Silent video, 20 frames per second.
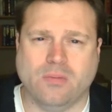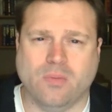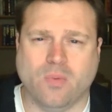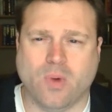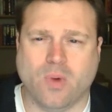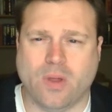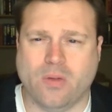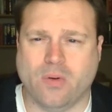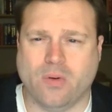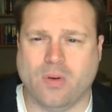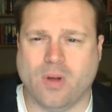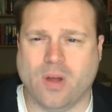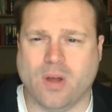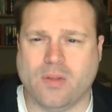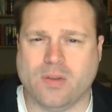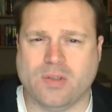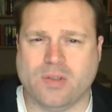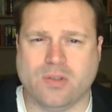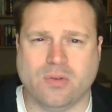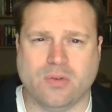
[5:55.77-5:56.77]
whether or
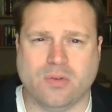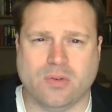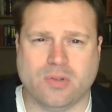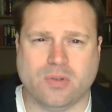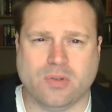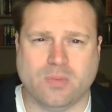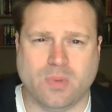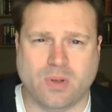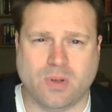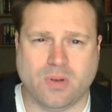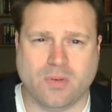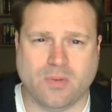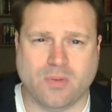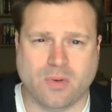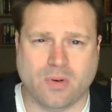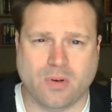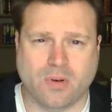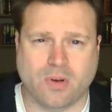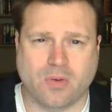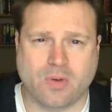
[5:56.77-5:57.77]
not the student should be
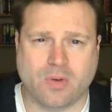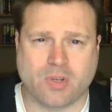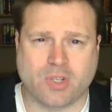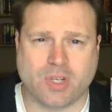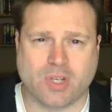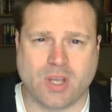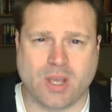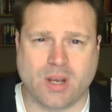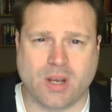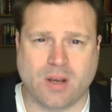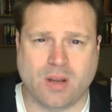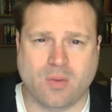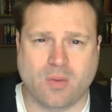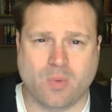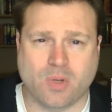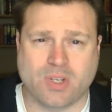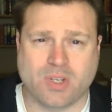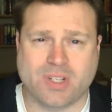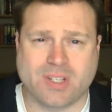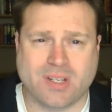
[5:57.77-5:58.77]
converted to Christianity,
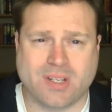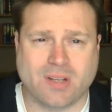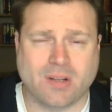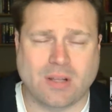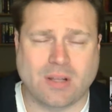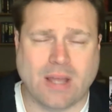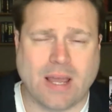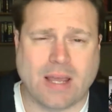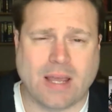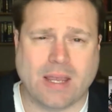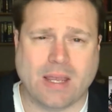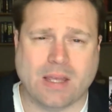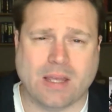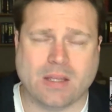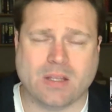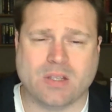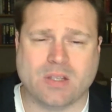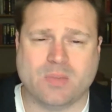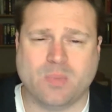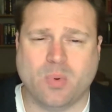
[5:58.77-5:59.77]
which is still lacking
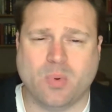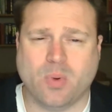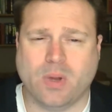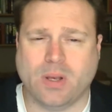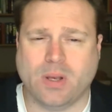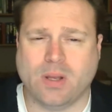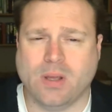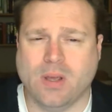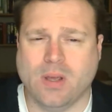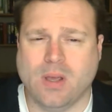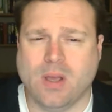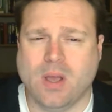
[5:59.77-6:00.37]
at this point,